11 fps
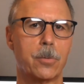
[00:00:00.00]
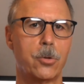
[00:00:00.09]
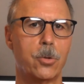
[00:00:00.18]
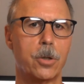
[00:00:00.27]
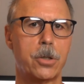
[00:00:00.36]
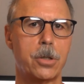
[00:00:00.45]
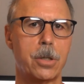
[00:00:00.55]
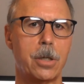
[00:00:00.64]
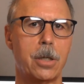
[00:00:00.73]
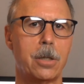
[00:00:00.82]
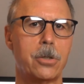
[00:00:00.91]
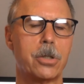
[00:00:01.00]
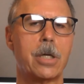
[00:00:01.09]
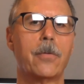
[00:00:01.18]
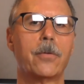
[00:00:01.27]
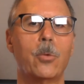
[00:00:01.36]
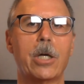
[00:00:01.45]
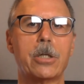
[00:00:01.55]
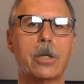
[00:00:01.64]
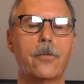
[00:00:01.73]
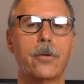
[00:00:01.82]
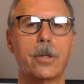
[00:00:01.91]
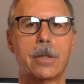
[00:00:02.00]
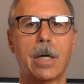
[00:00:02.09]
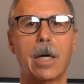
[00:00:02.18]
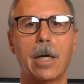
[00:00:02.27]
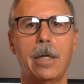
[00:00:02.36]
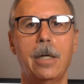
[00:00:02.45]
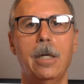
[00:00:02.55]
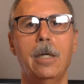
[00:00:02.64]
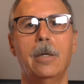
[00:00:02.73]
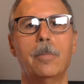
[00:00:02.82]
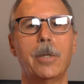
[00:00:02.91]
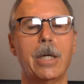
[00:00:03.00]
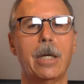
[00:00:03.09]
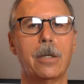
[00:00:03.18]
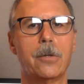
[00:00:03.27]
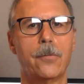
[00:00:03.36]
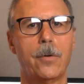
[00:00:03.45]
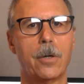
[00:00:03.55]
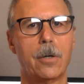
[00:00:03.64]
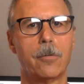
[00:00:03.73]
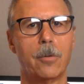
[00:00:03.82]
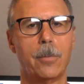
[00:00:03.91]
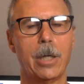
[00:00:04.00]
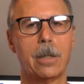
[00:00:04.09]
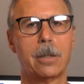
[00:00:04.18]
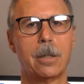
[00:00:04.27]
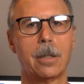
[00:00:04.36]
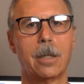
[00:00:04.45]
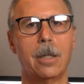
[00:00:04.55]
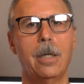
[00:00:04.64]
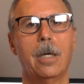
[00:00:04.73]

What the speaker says: torches in. You just have to watch out for the tide. But again, it's very romantic.